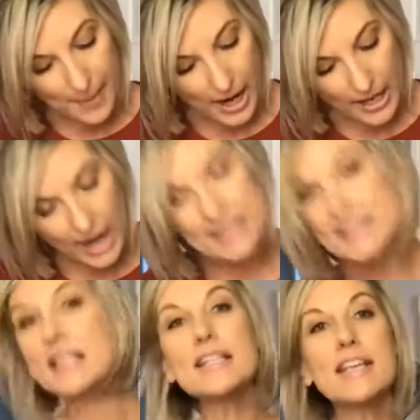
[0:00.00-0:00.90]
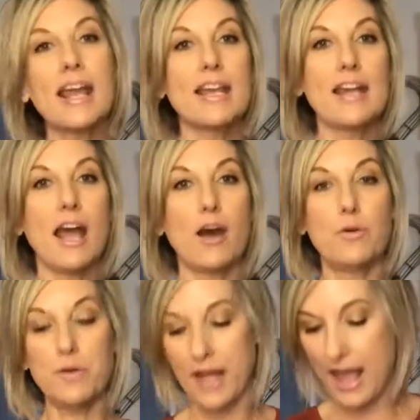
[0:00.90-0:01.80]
But I did get it out,